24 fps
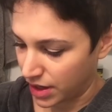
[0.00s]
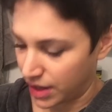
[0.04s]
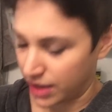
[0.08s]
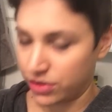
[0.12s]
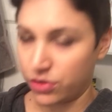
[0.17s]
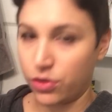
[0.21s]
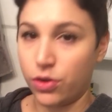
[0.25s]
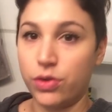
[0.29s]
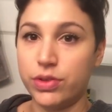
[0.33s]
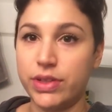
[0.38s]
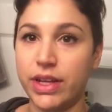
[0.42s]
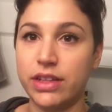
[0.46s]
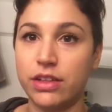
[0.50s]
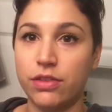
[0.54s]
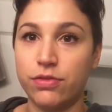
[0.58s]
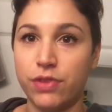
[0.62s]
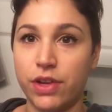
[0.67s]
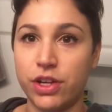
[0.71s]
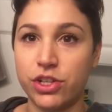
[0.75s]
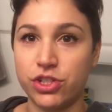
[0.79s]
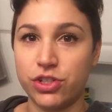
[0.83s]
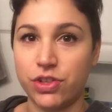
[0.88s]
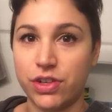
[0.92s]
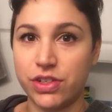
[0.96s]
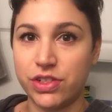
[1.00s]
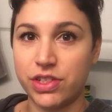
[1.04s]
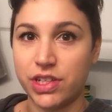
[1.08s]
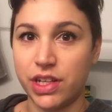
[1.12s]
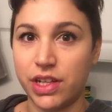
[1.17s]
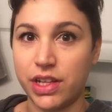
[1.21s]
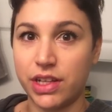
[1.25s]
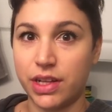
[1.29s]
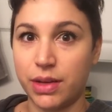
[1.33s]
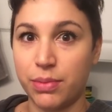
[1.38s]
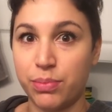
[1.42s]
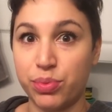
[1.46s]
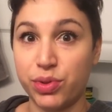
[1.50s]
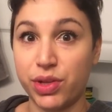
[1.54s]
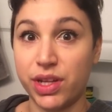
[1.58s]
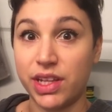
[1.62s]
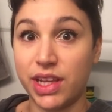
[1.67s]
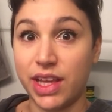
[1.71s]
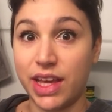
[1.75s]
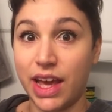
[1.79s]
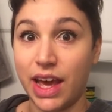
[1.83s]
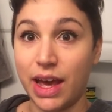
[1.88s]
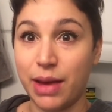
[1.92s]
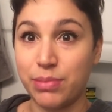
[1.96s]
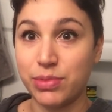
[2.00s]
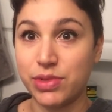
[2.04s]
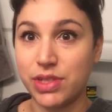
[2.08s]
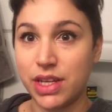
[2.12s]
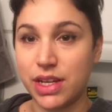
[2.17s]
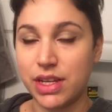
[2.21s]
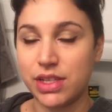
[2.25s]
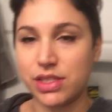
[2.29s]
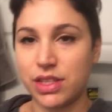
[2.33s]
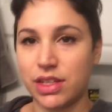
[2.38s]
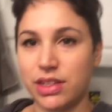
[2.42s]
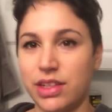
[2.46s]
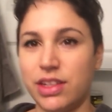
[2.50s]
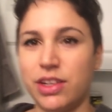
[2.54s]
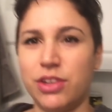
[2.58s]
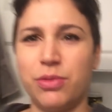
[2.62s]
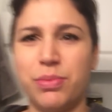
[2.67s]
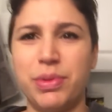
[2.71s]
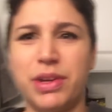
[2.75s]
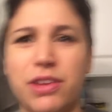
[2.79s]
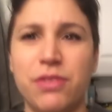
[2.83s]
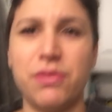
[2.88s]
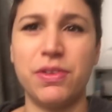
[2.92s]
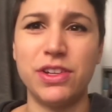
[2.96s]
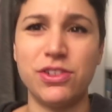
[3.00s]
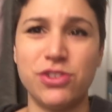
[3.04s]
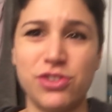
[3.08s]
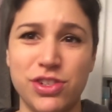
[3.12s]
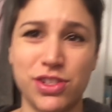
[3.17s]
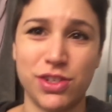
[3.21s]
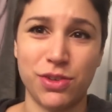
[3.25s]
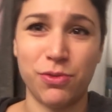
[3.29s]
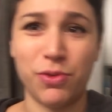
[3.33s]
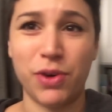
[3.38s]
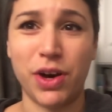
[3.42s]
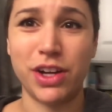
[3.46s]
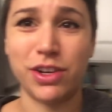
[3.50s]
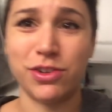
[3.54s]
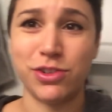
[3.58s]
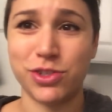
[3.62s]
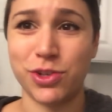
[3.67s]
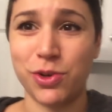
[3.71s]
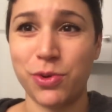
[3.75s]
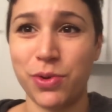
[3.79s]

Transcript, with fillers: I had to hold down the flusher until it completely empties. A little bit of inches of water is